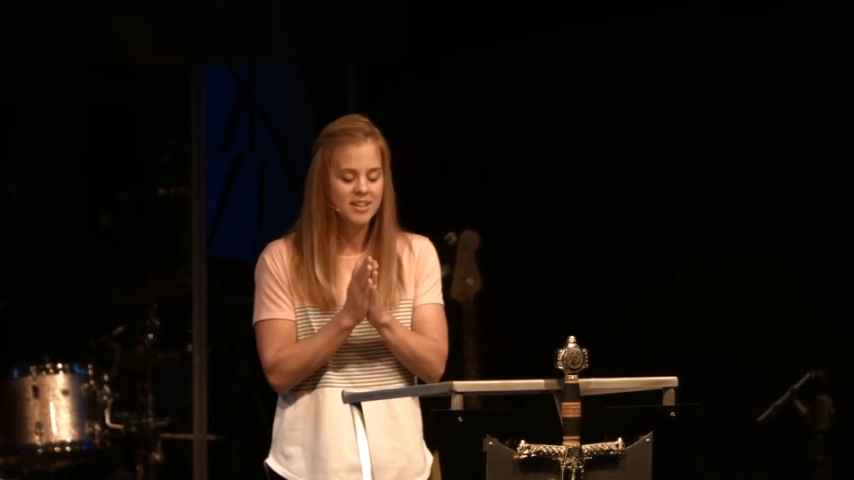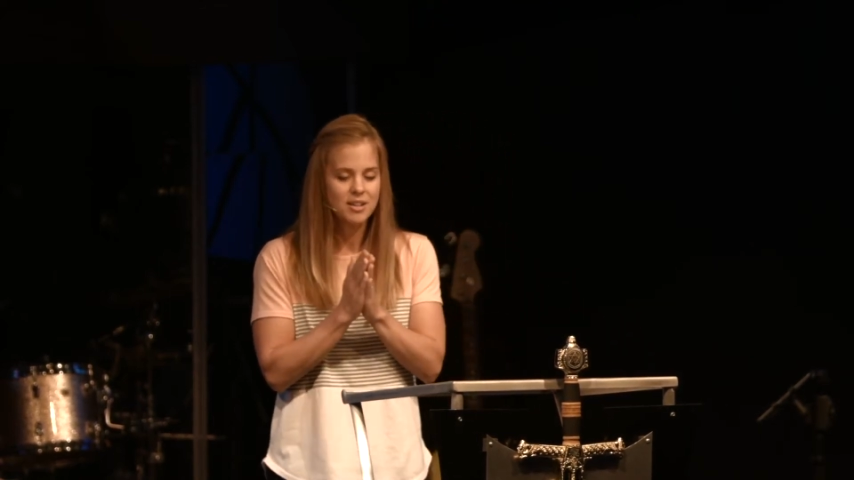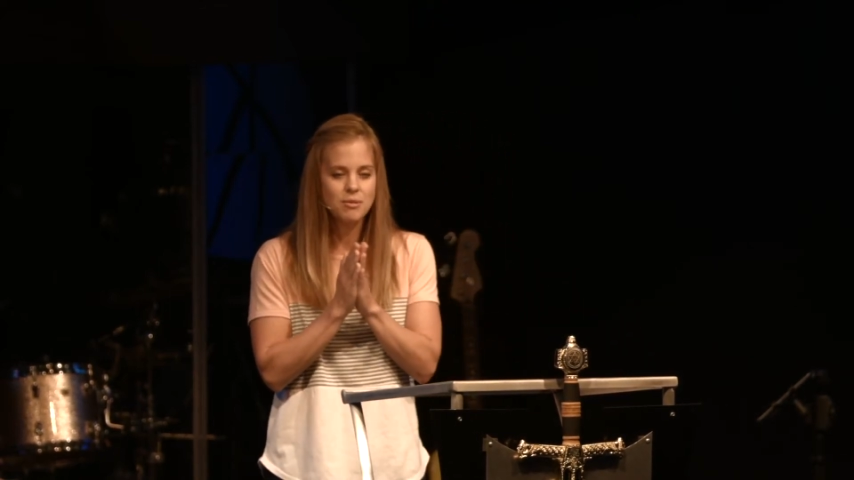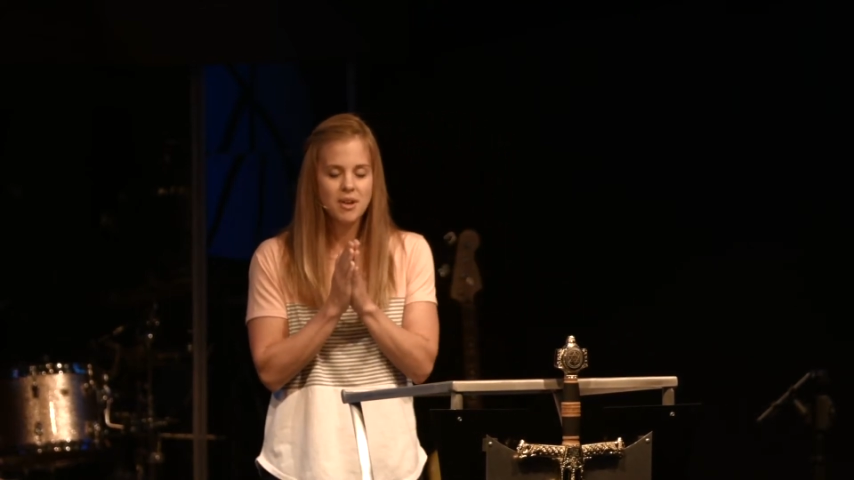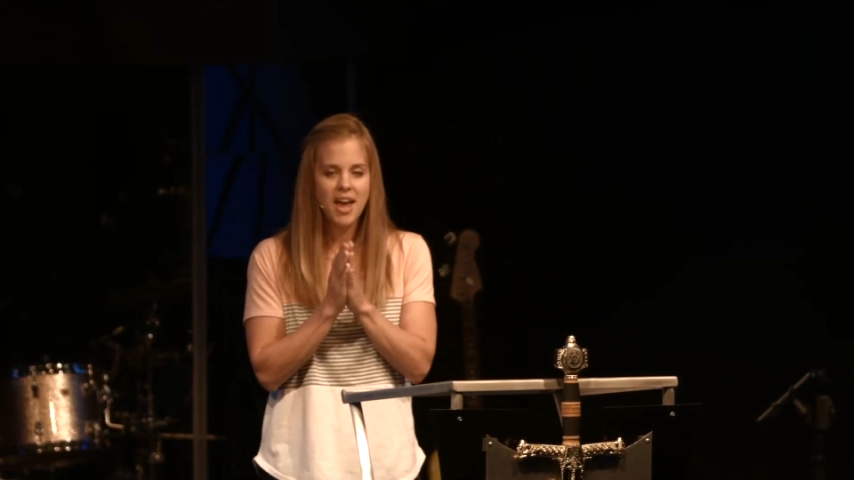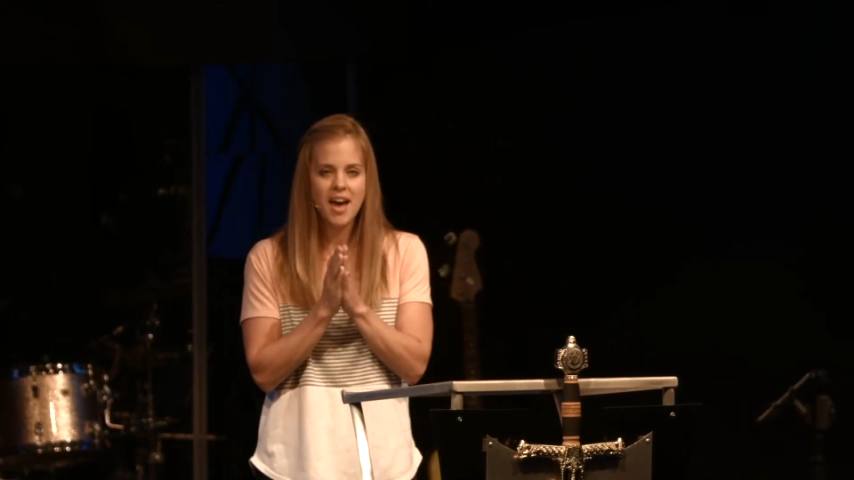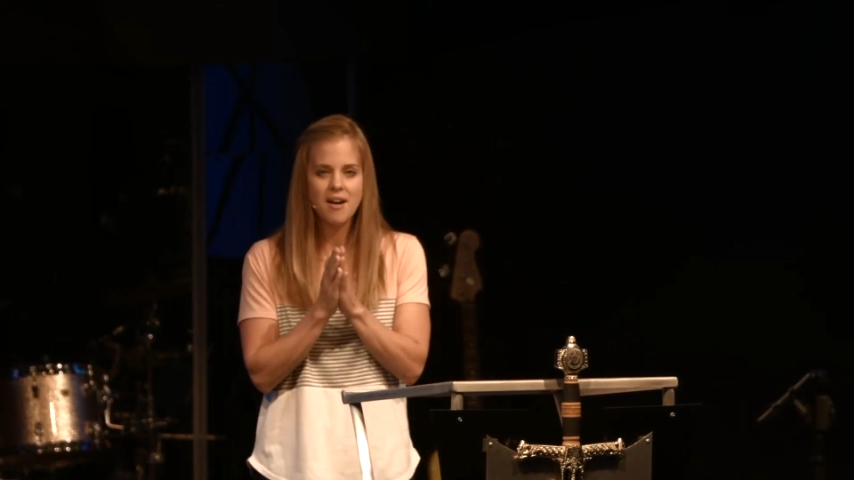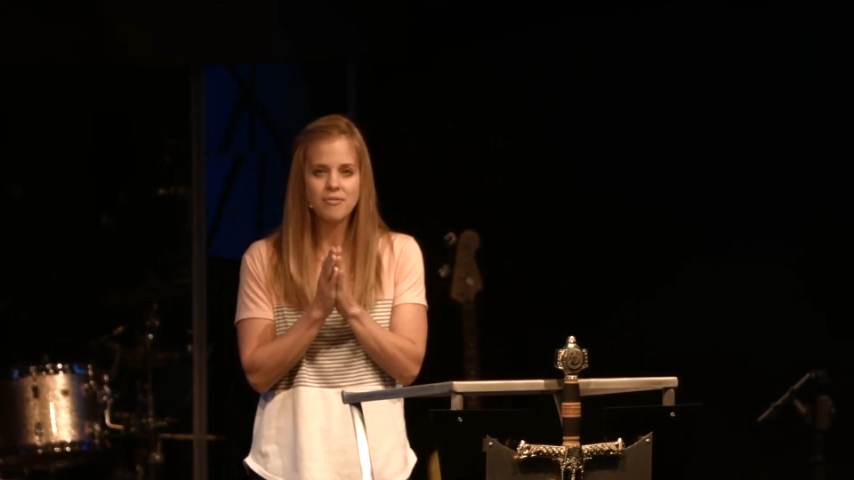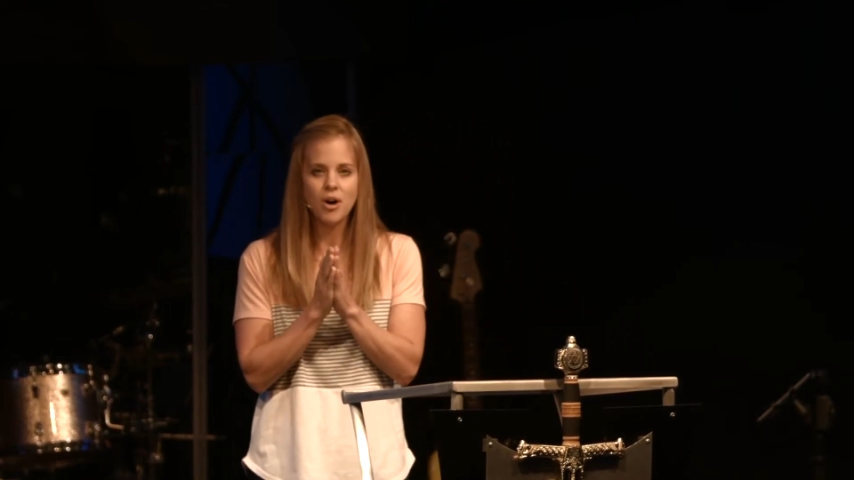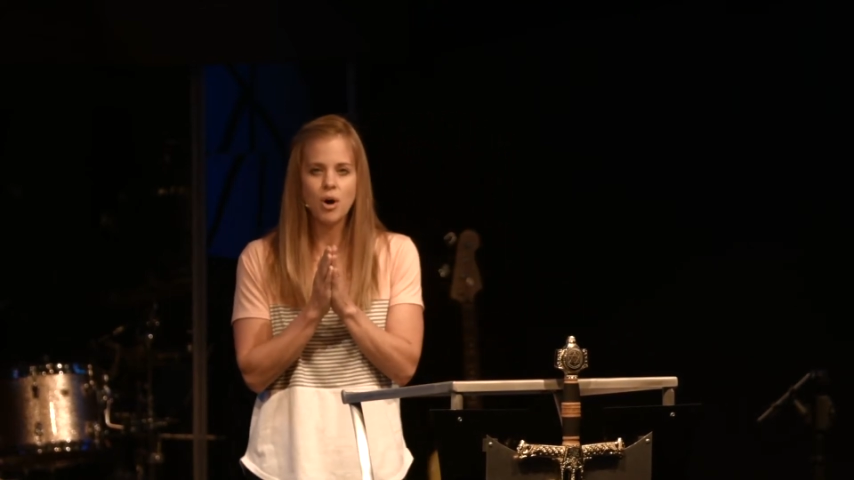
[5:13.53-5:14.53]
you to
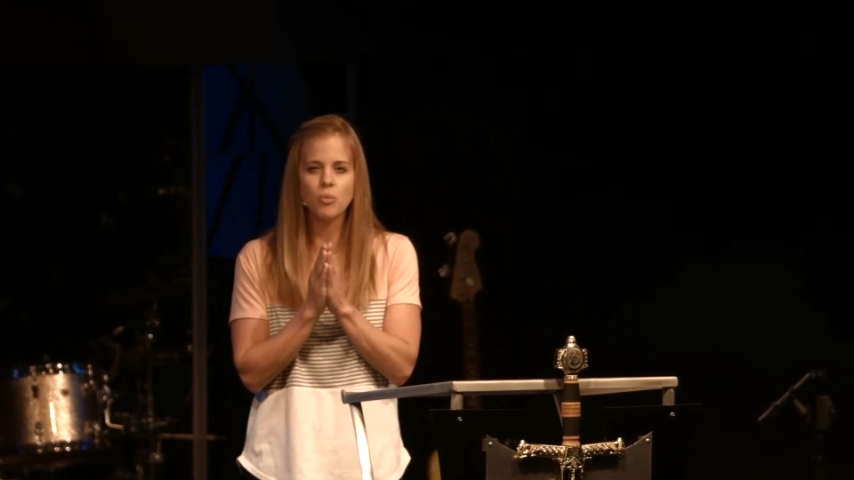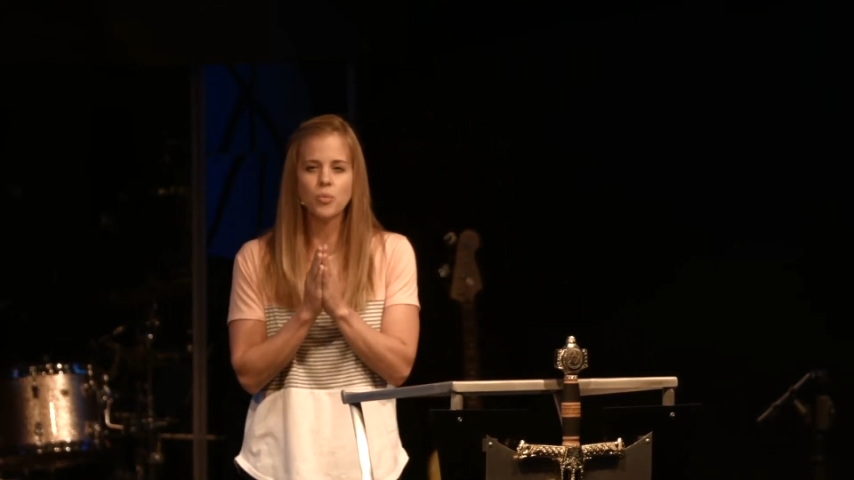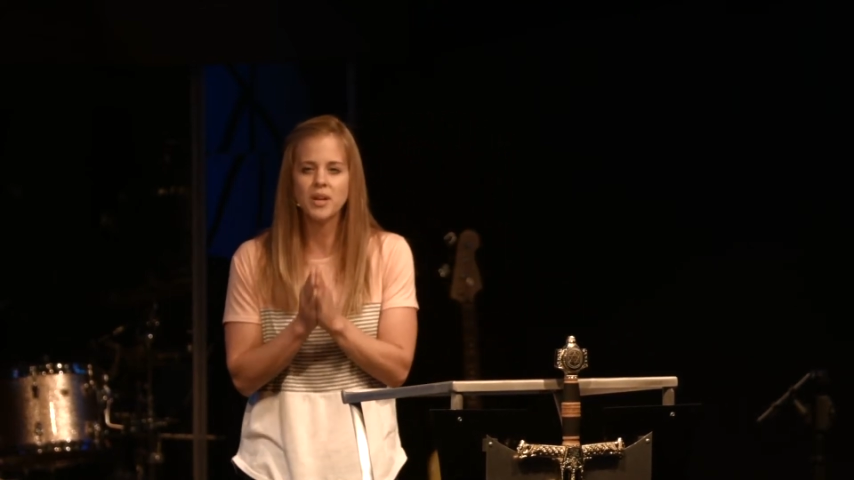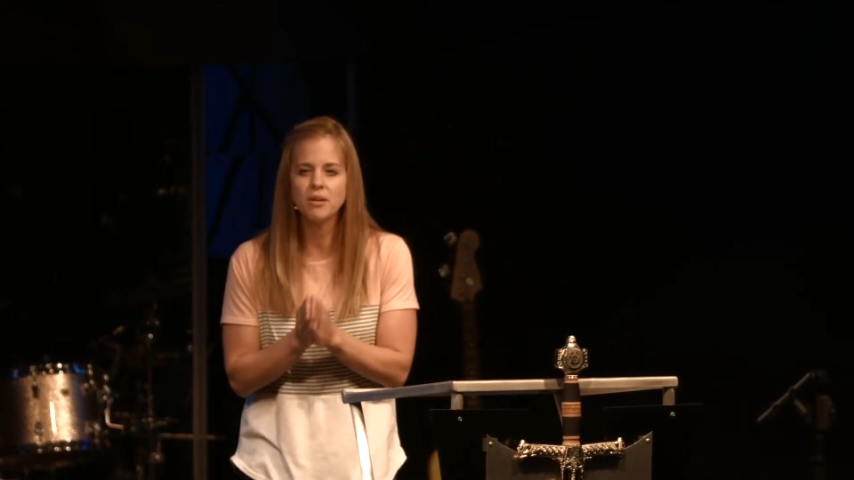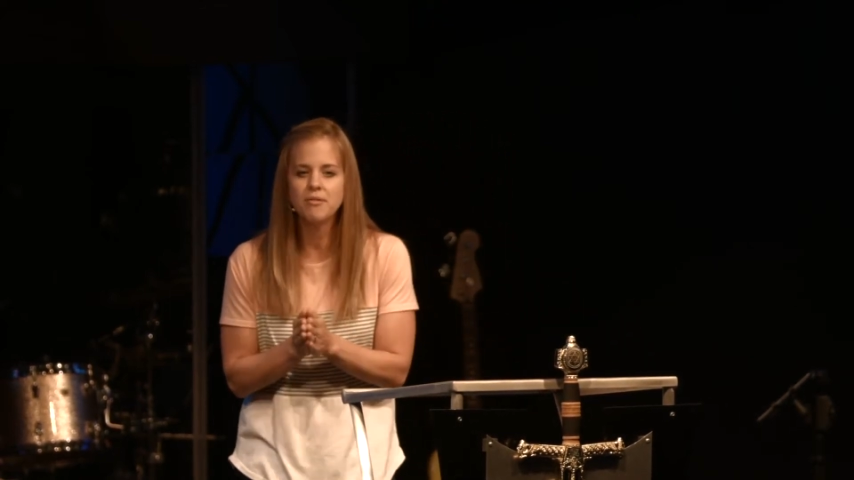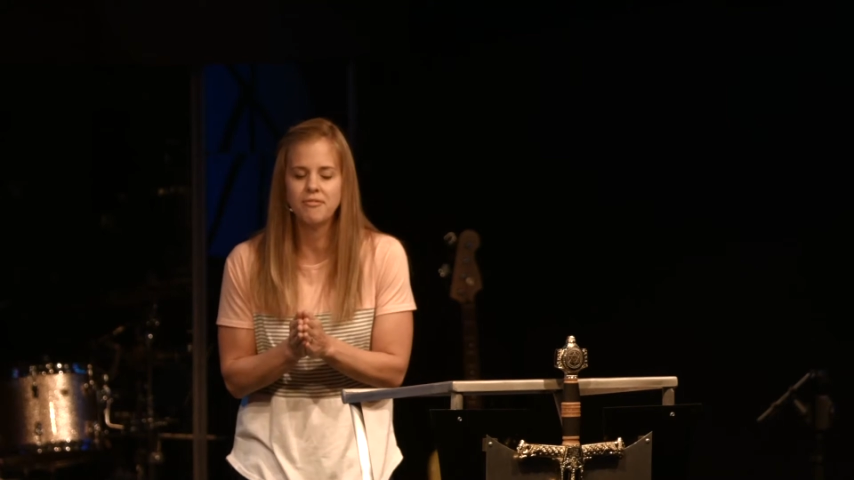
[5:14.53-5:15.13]
have a real